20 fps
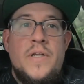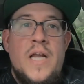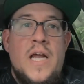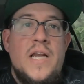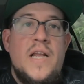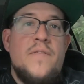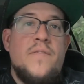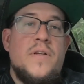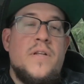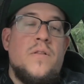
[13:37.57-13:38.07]

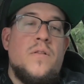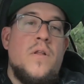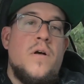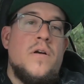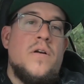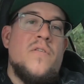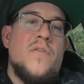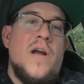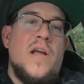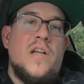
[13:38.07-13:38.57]
not having to
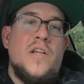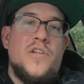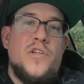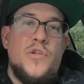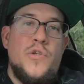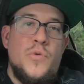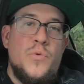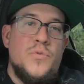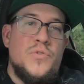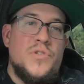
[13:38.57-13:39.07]
lug around a
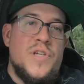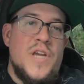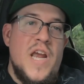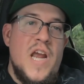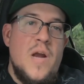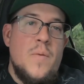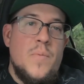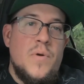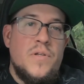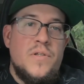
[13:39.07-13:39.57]
huge
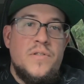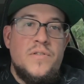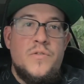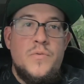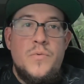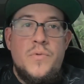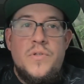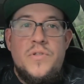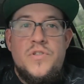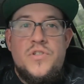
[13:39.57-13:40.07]
camera to
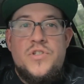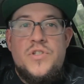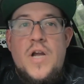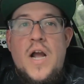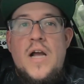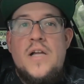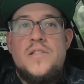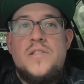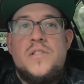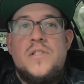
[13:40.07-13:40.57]
do these
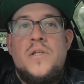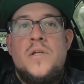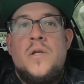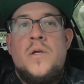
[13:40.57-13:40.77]
shots